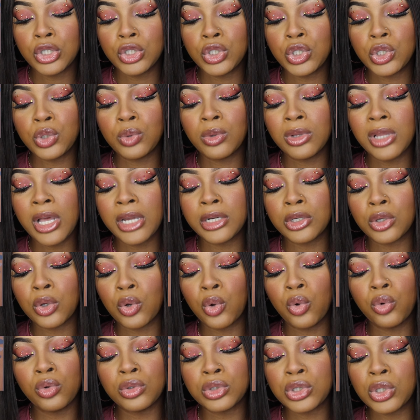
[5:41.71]
do a lot of
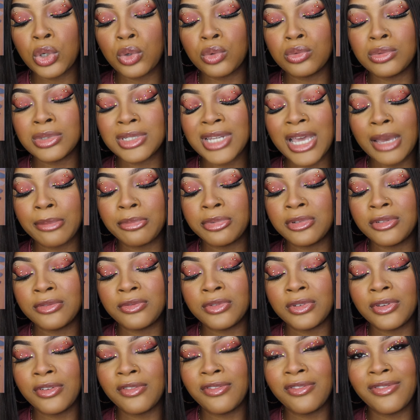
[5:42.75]
cool tone type of
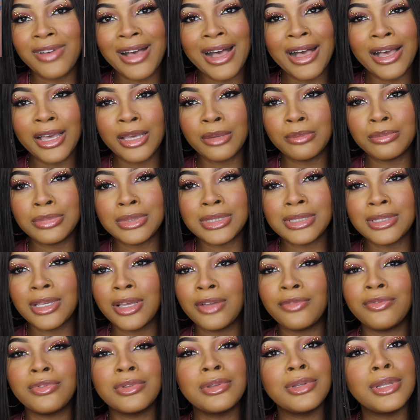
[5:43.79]
vibes
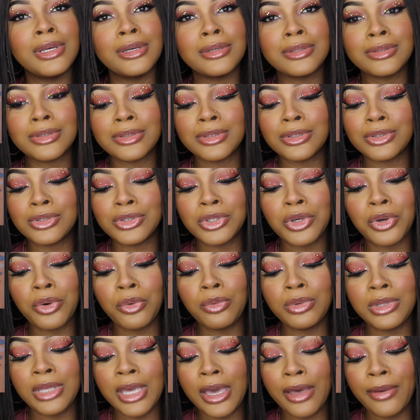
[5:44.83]
of looks. So
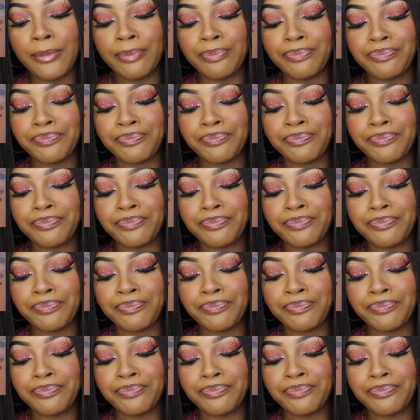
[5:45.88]
yeah.